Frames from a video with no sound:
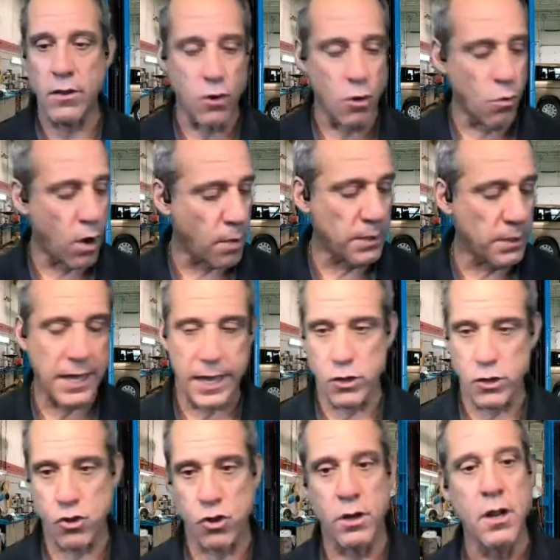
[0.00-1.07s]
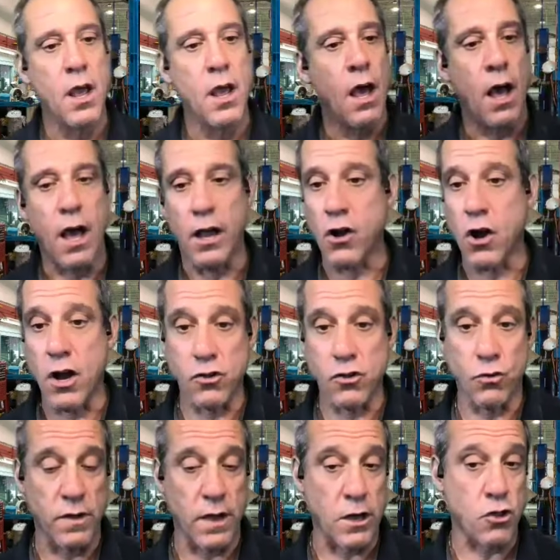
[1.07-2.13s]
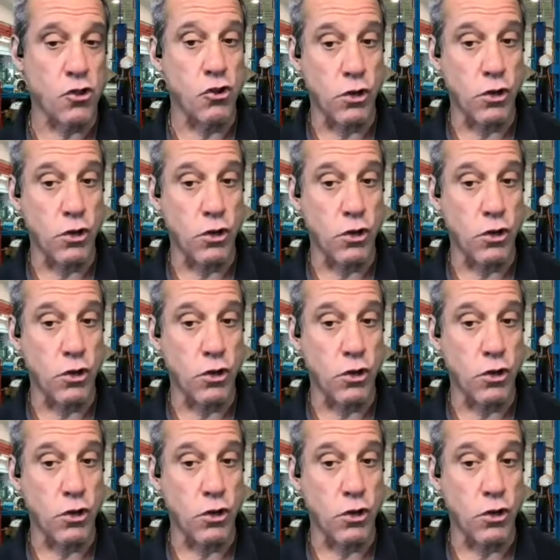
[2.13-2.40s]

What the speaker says: no obligation, consultation.